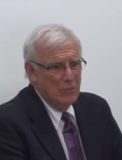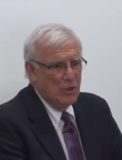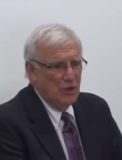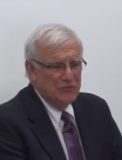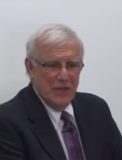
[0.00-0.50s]

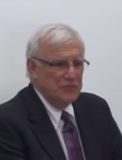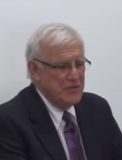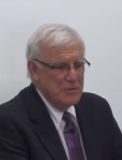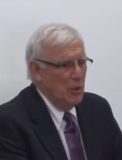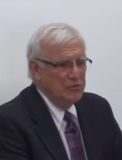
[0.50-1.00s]
because
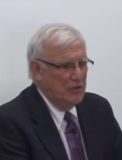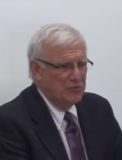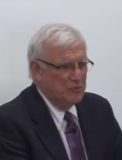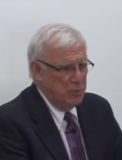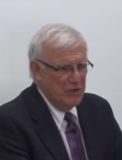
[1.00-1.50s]
that's the most
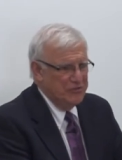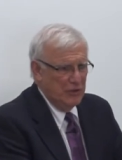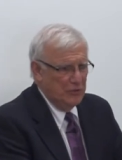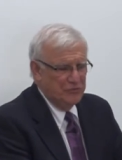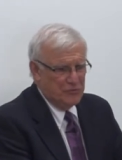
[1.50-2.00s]

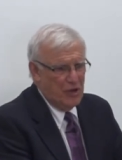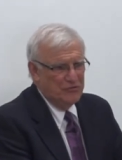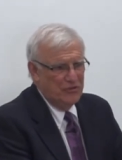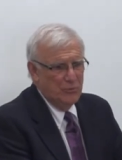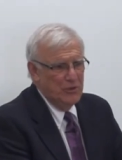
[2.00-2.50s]
explicit
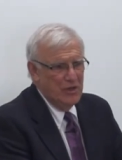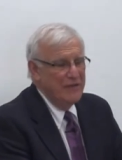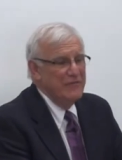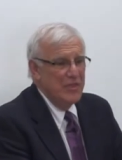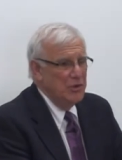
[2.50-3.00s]
instruction we
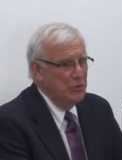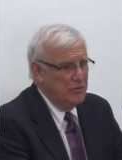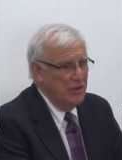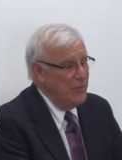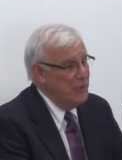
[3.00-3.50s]
have in the New,
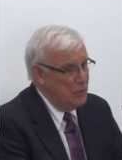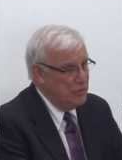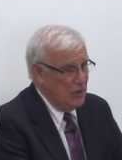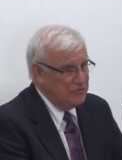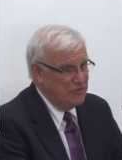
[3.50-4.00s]
in the New
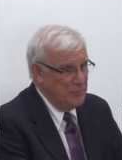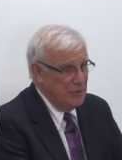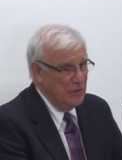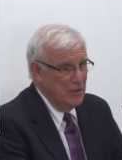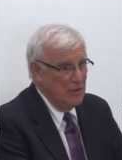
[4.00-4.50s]
Testament